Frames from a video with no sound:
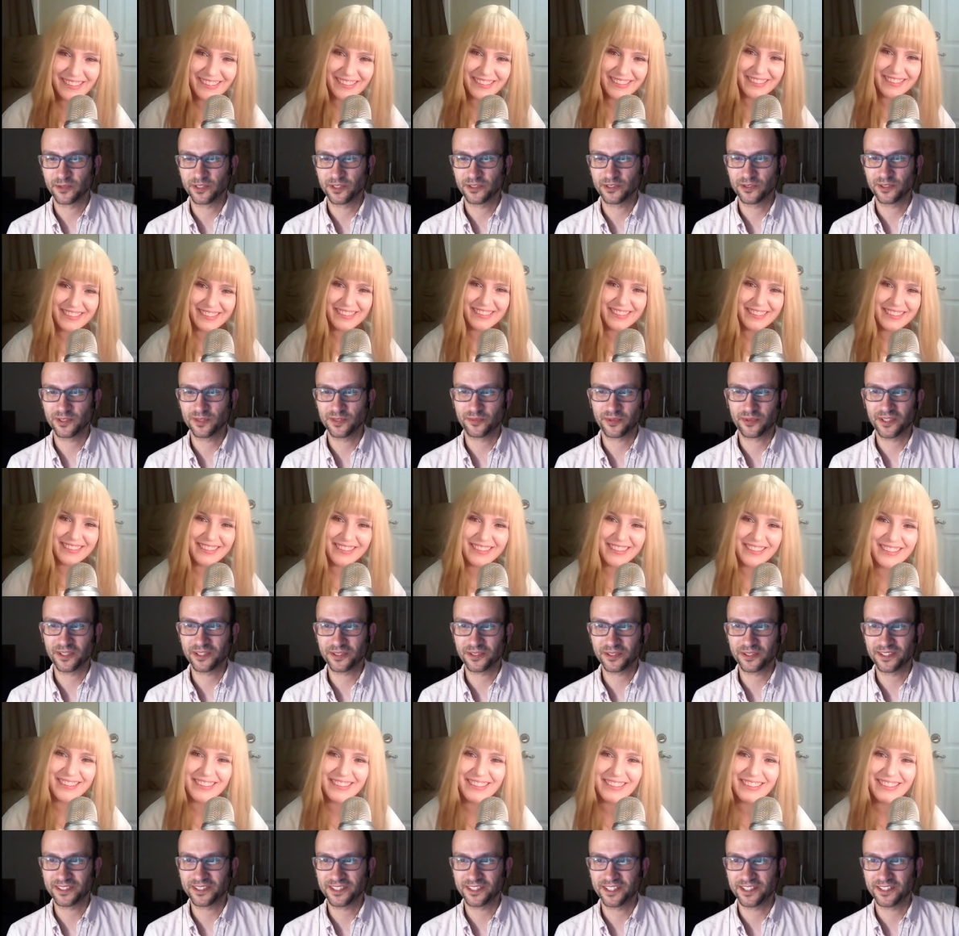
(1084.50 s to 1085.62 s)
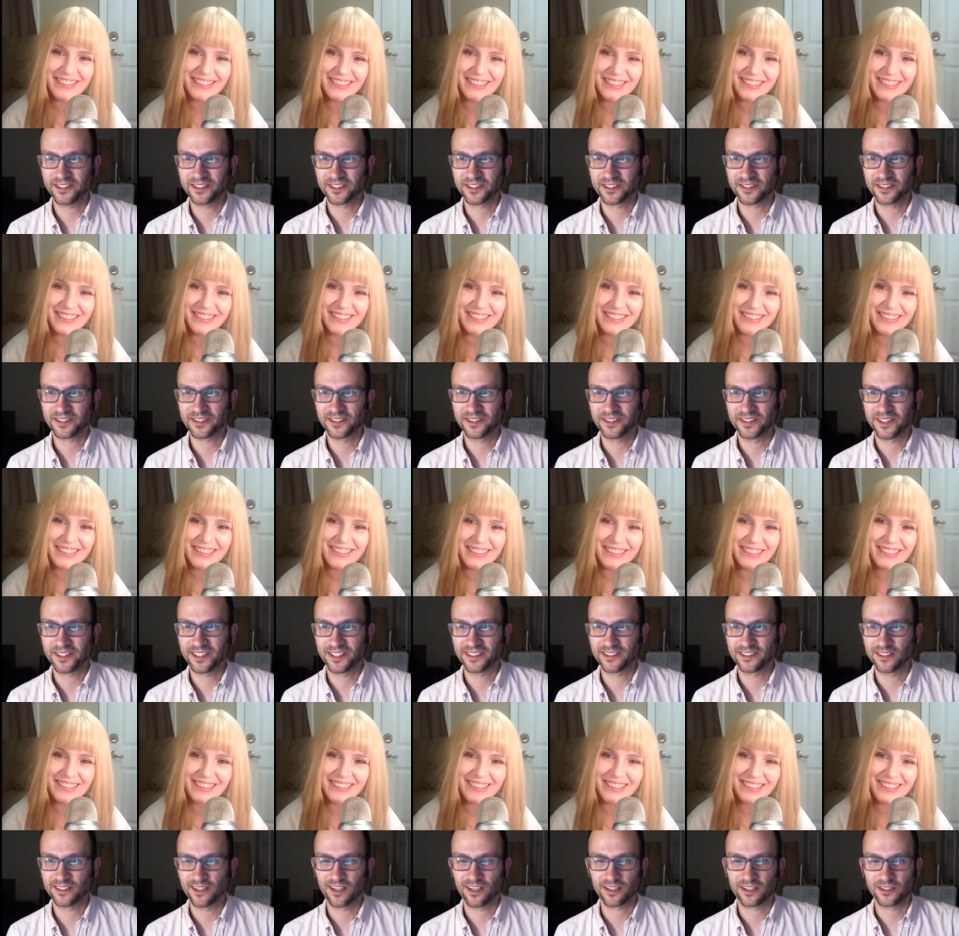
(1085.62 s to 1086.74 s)
Speaker 1: are we doing the boy toys there or the girl
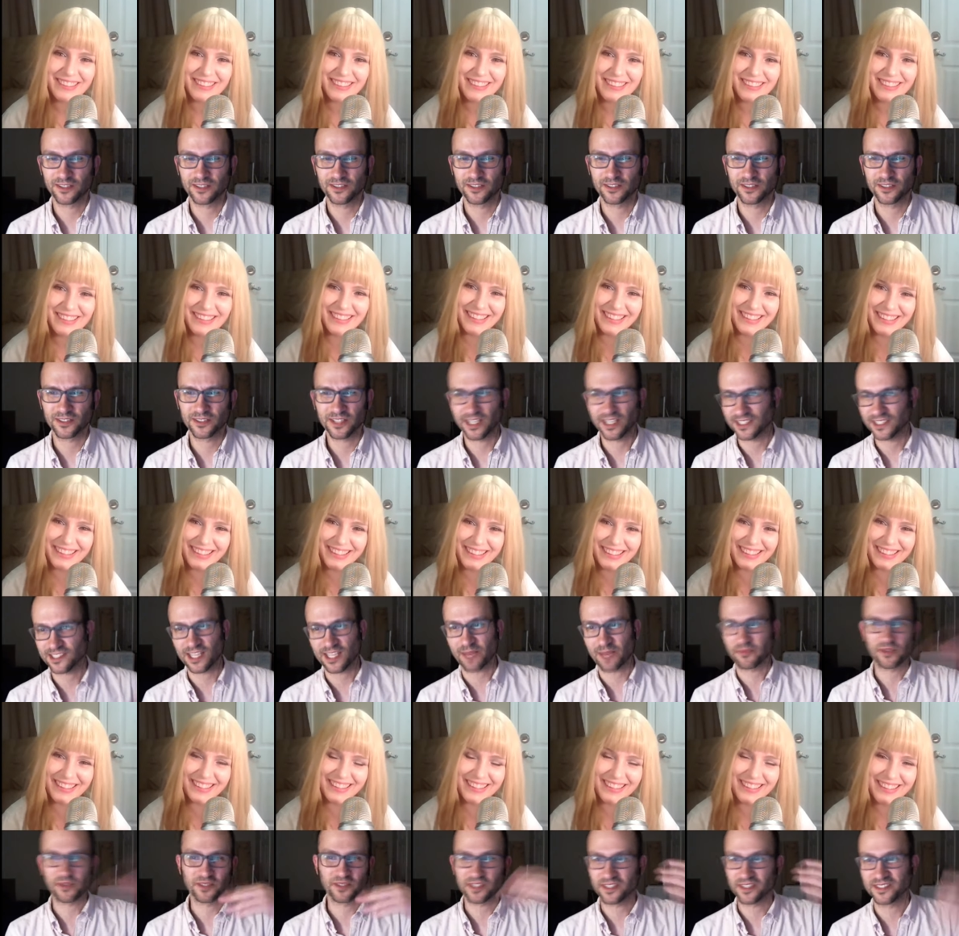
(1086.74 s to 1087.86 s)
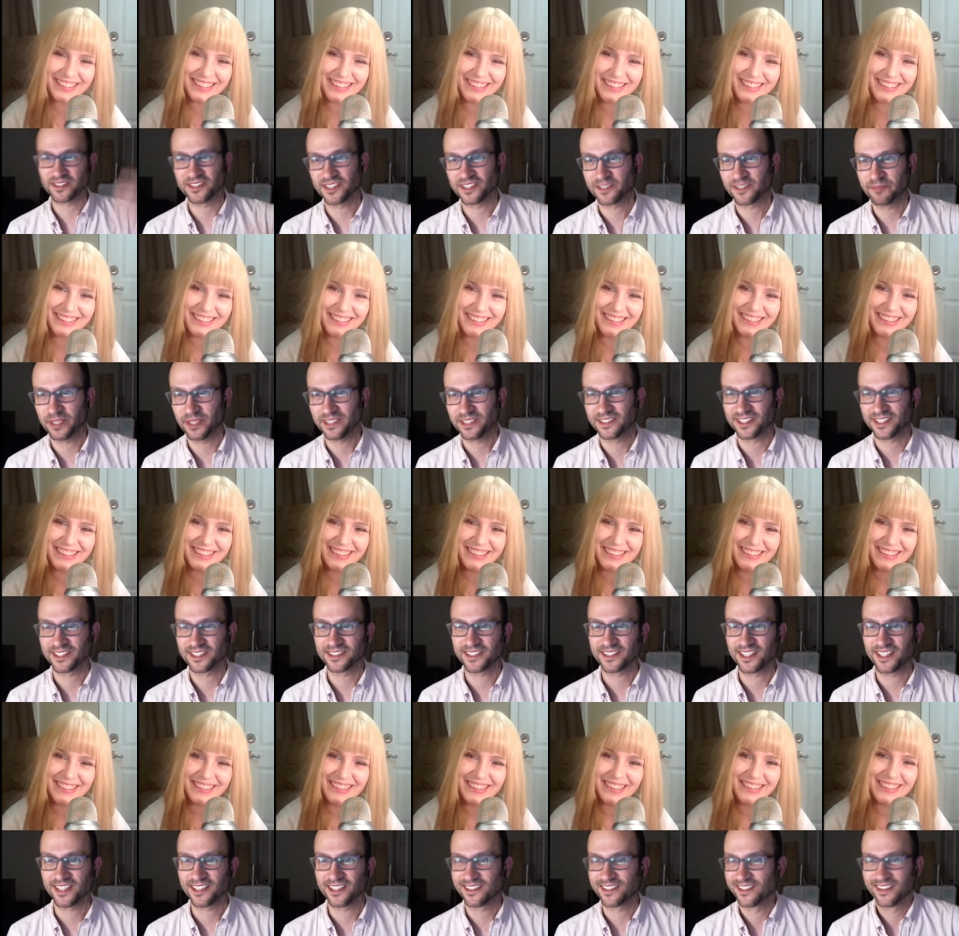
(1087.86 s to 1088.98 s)
toys? Uh, girl toys. Okay, slap those other stick- pink
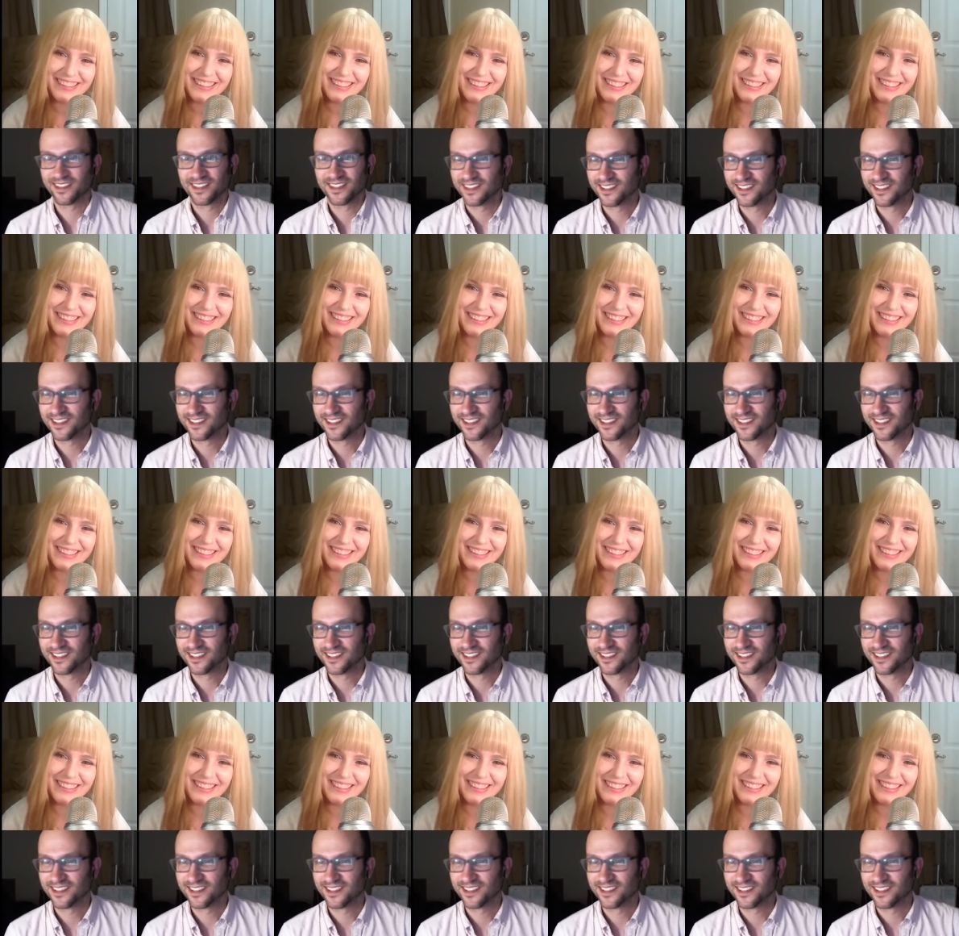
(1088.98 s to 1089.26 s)
stickers on.